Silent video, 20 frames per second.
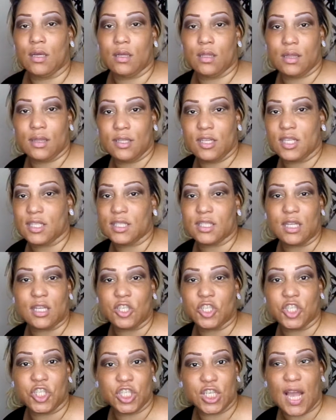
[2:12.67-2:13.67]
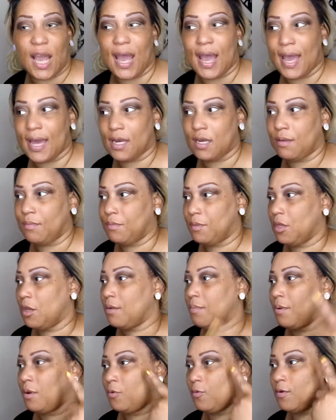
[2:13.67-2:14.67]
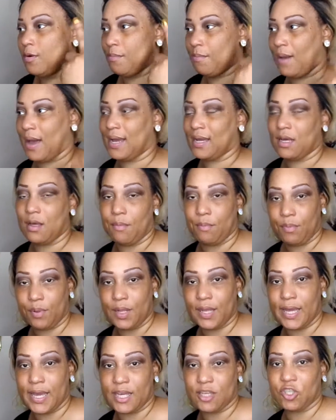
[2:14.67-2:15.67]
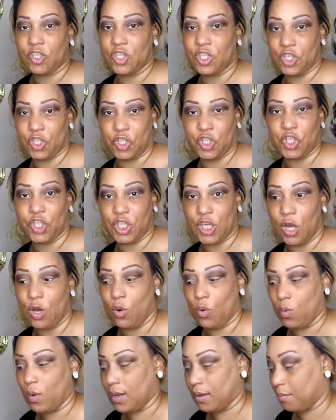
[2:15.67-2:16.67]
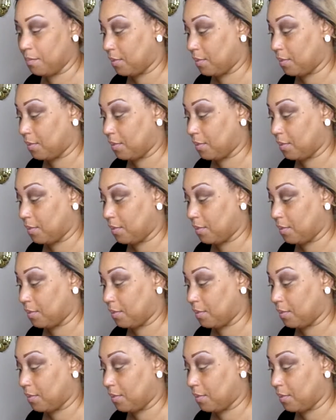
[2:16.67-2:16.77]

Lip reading: just a shine up there, but with my complexion showing.